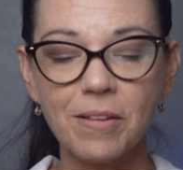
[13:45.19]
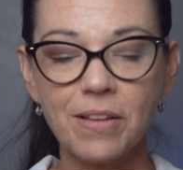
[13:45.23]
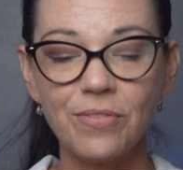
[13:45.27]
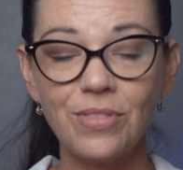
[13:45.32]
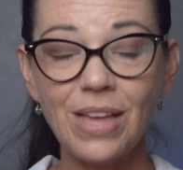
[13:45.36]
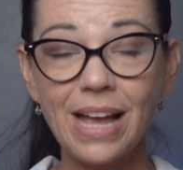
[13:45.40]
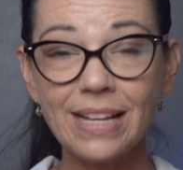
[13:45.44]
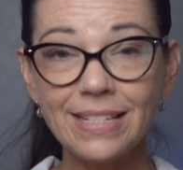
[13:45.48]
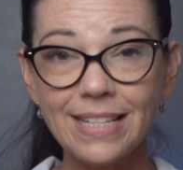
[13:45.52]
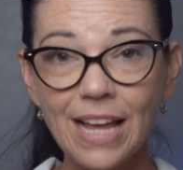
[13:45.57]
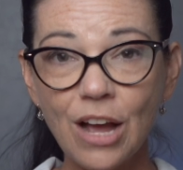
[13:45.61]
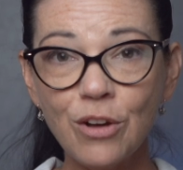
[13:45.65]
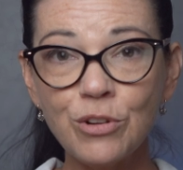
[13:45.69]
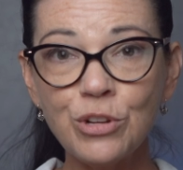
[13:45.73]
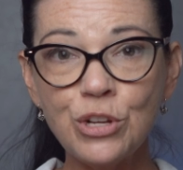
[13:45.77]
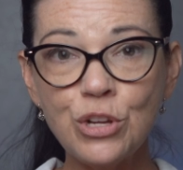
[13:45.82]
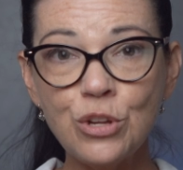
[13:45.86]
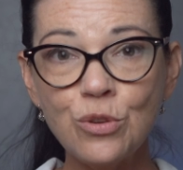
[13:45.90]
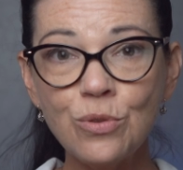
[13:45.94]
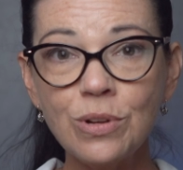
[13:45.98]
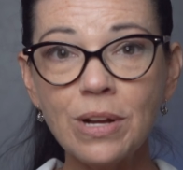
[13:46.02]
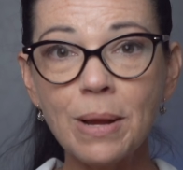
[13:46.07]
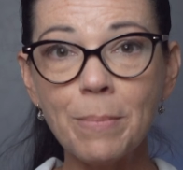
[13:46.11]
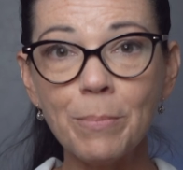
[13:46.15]
That's how
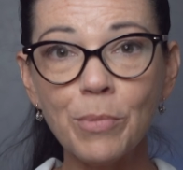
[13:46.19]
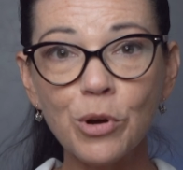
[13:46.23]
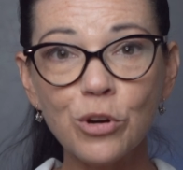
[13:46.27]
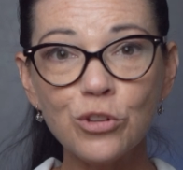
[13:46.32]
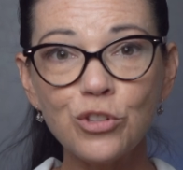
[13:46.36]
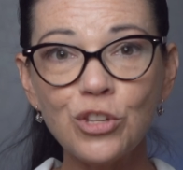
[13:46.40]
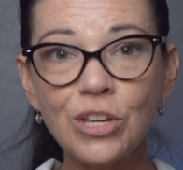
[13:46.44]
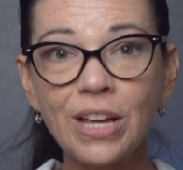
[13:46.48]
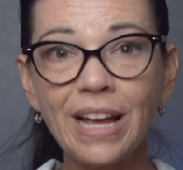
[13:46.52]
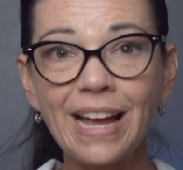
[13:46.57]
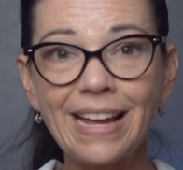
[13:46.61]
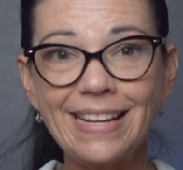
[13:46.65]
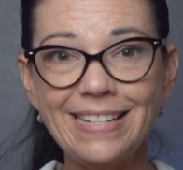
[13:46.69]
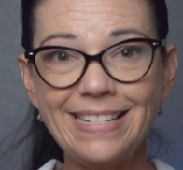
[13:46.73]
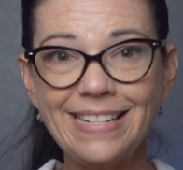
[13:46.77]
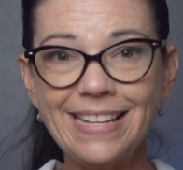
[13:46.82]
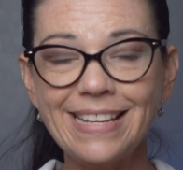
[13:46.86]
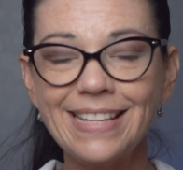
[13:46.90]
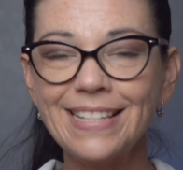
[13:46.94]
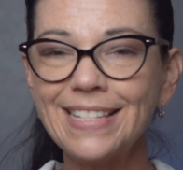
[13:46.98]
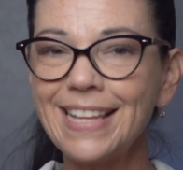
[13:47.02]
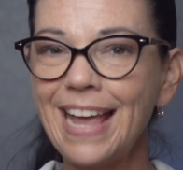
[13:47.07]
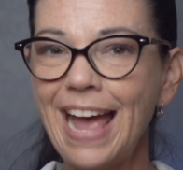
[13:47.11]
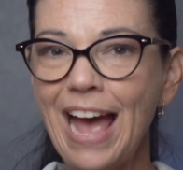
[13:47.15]
new and emerging
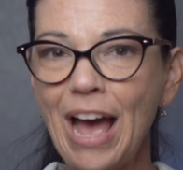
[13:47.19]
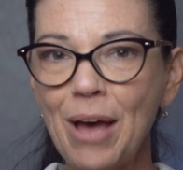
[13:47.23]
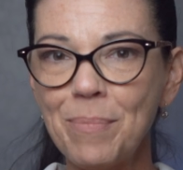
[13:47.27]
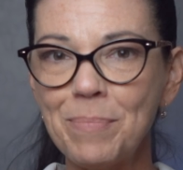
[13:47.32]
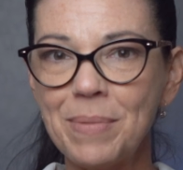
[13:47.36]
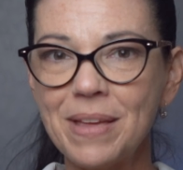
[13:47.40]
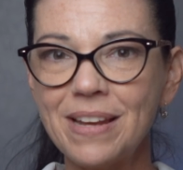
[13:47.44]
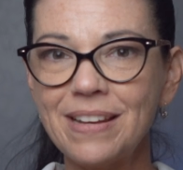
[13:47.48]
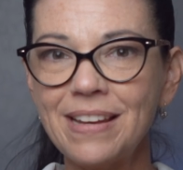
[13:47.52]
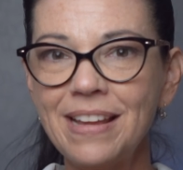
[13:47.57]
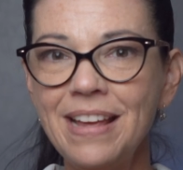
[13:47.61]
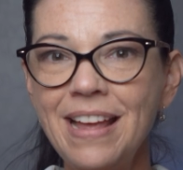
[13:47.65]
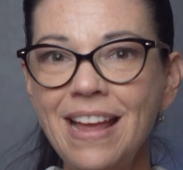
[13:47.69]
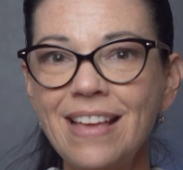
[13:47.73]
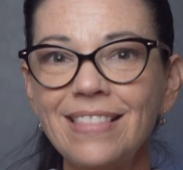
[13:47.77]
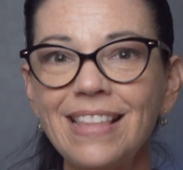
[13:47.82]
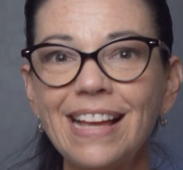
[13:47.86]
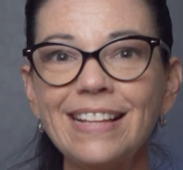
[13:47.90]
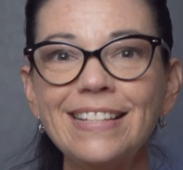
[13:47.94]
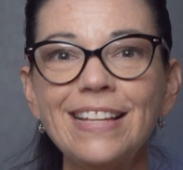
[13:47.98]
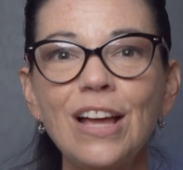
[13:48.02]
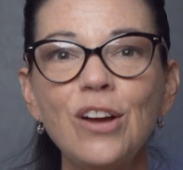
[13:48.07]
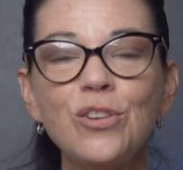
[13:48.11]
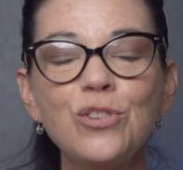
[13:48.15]
ideas happen.
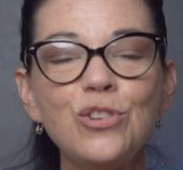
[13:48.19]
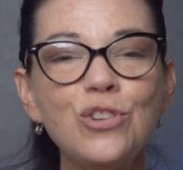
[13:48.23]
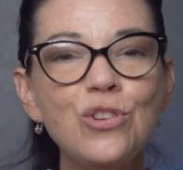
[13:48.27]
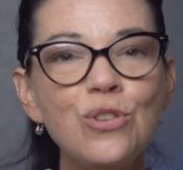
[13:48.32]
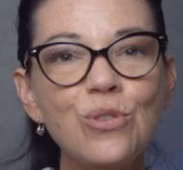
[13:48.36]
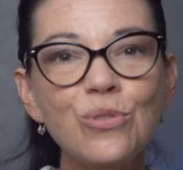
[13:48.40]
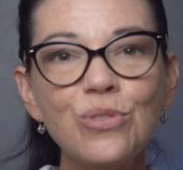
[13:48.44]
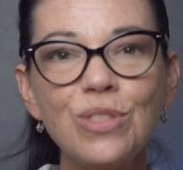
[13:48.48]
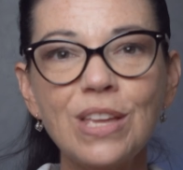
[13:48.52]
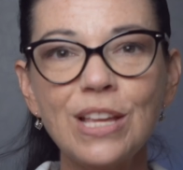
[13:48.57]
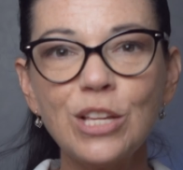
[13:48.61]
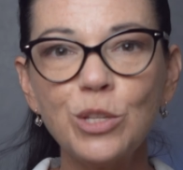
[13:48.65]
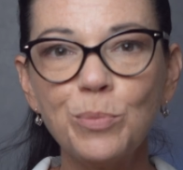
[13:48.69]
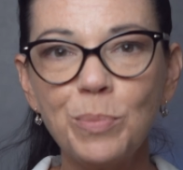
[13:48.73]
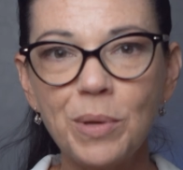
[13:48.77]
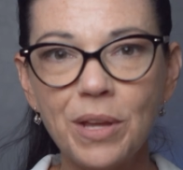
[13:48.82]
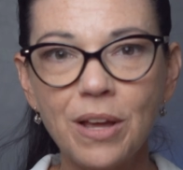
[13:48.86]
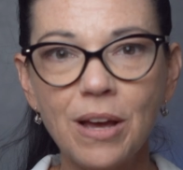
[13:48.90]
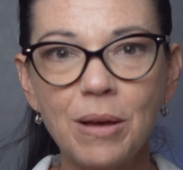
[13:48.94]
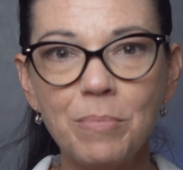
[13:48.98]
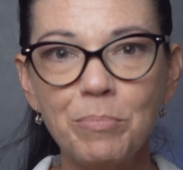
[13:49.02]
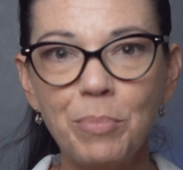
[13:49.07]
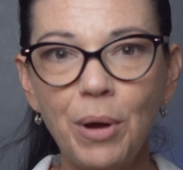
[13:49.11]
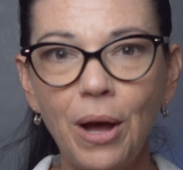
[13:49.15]
That's how new things
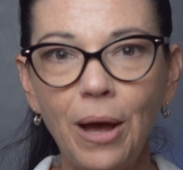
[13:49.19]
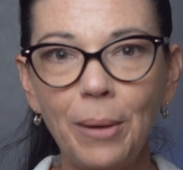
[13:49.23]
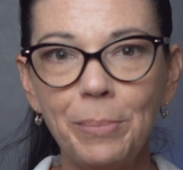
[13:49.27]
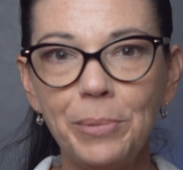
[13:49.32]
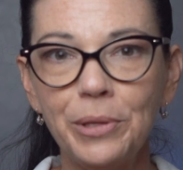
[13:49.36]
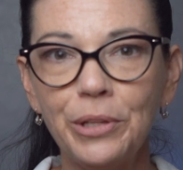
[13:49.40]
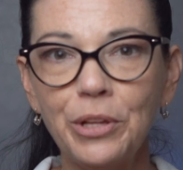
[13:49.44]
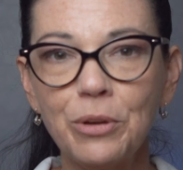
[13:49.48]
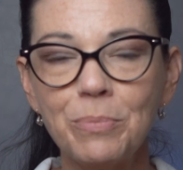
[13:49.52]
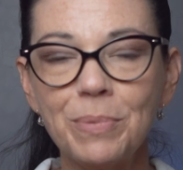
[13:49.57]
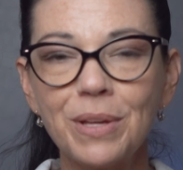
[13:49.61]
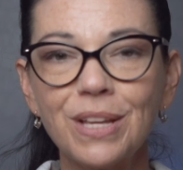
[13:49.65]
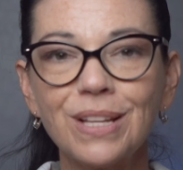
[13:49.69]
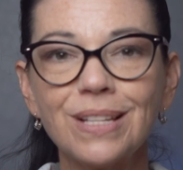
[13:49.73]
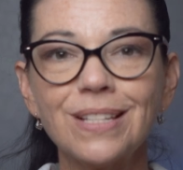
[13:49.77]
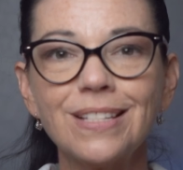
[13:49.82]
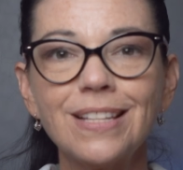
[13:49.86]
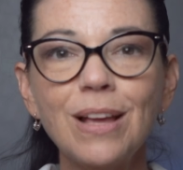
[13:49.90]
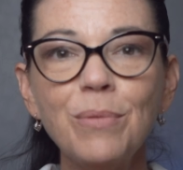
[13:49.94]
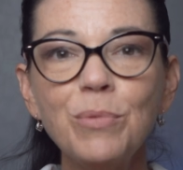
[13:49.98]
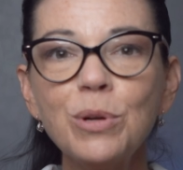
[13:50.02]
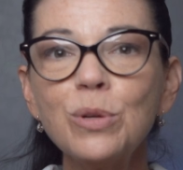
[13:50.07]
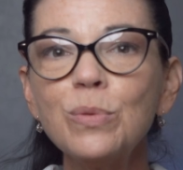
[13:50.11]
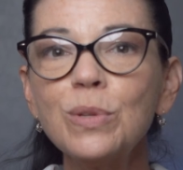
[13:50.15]
become popular, because
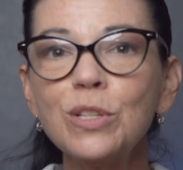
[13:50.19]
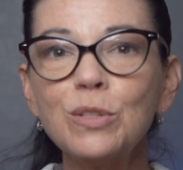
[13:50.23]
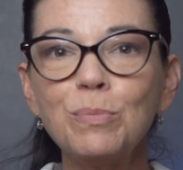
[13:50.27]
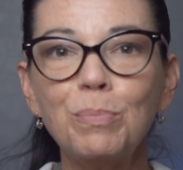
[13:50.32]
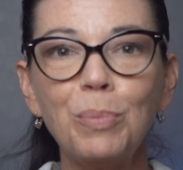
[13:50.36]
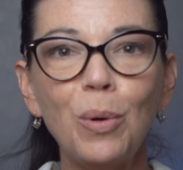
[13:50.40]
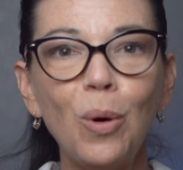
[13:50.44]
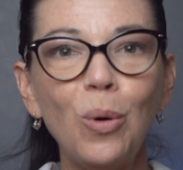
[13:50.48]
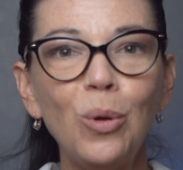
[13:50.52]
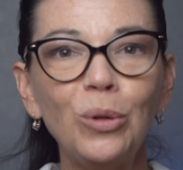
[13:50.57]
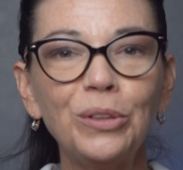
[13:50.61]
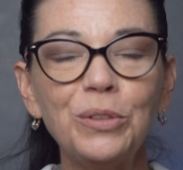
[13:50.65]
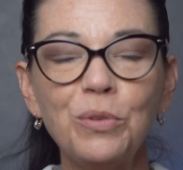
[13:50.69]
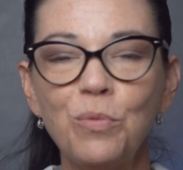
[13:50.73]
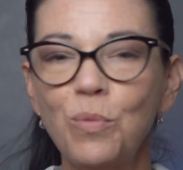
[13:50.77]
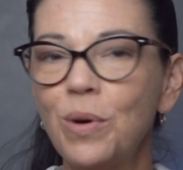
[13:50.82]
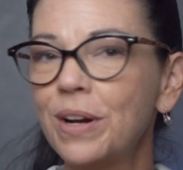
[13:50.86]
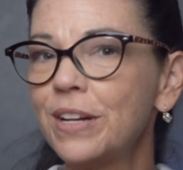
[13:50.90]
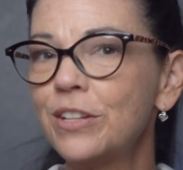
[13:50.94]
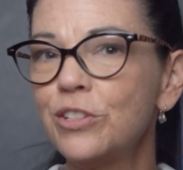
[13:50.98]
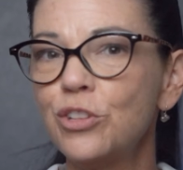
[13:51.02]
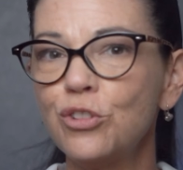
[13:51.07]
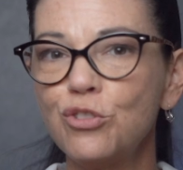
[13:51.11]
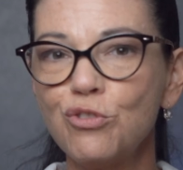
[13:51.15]
someone was bold and
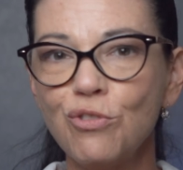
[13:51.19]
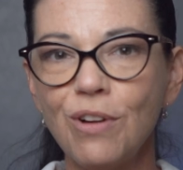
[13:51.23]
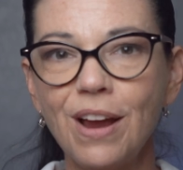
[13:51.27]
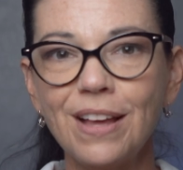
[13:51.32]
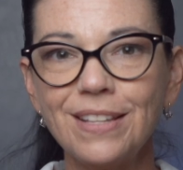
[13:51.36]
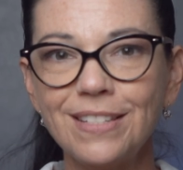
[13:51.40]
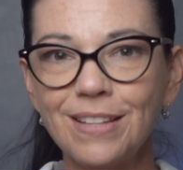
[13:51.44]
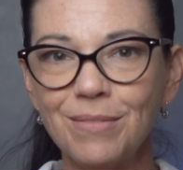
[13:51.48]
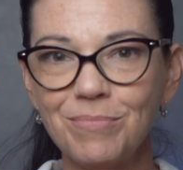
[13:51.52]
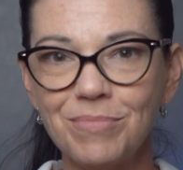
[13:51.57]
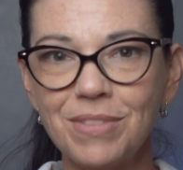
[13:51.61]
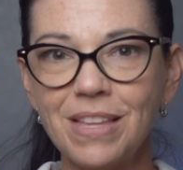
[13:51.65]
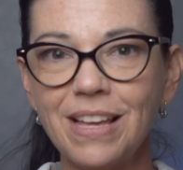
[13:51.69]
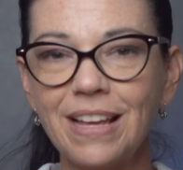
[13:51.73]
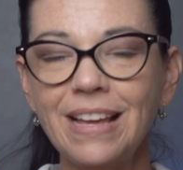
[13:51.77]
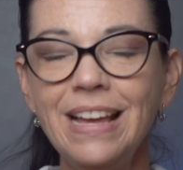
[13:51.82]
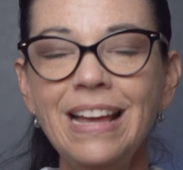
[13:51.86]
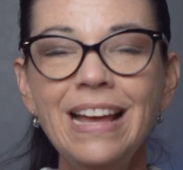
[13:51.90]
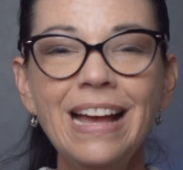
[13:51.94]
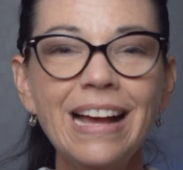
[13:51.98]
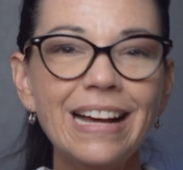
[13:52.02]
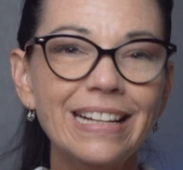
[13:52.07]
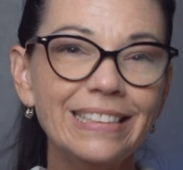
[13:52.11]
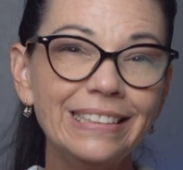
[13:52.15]
wanted to try something
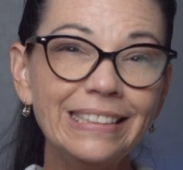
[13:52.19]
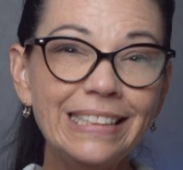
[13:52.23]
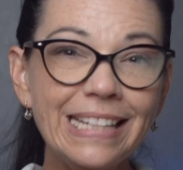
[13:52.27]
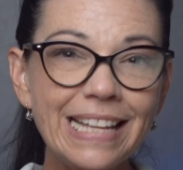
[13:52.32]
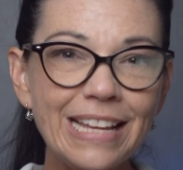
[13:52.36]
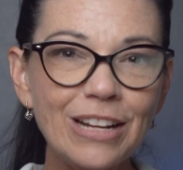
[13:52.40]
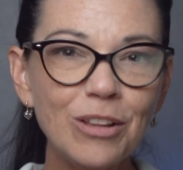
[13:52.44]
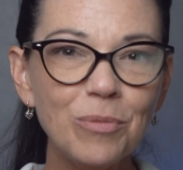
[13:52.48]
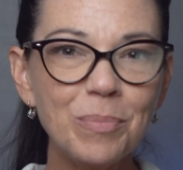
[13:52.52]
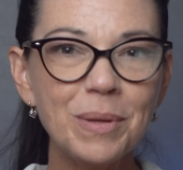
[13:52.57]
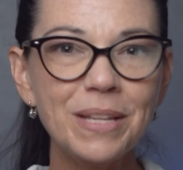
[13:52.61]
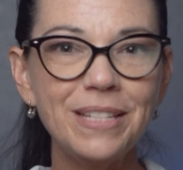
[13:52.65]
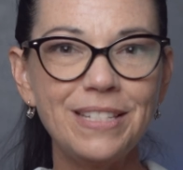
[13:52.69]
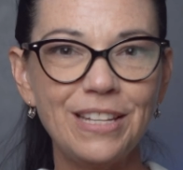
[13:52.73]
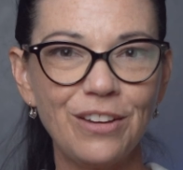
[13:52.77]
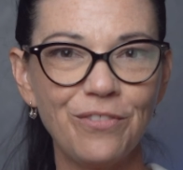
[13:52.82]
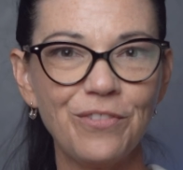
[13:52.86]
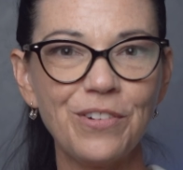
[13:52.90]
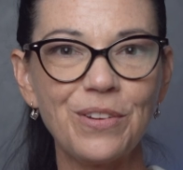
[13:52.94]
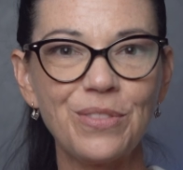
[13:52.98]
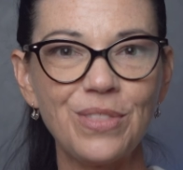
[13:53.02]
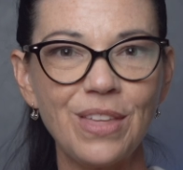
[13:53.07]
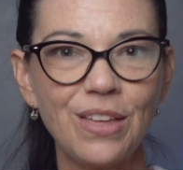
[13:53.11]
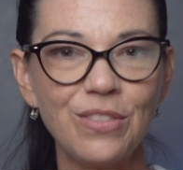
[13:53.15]
a little bit
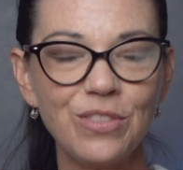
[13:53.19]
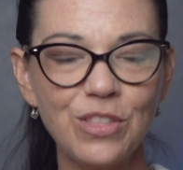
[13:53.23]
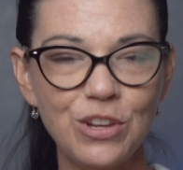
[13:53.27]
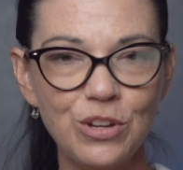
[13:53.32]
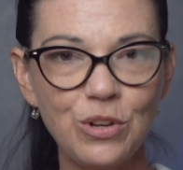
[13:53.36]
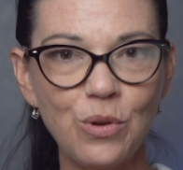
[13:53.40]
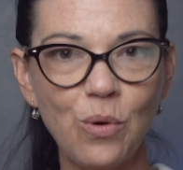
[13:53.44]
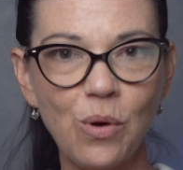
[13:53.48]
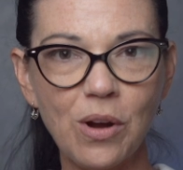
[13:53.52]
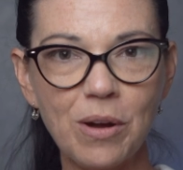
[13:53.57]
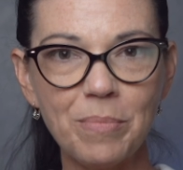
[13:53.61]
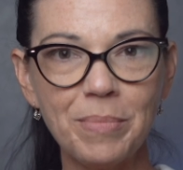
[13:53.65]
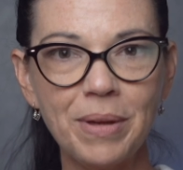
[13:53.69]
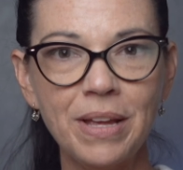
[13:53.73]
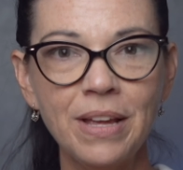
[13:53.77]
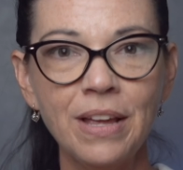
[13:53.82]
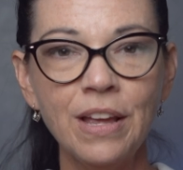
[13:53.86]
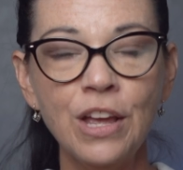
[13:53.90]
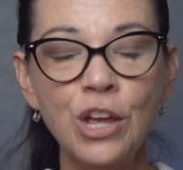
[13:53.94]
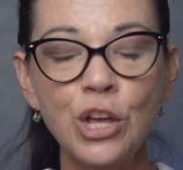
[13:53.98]
different than the norm.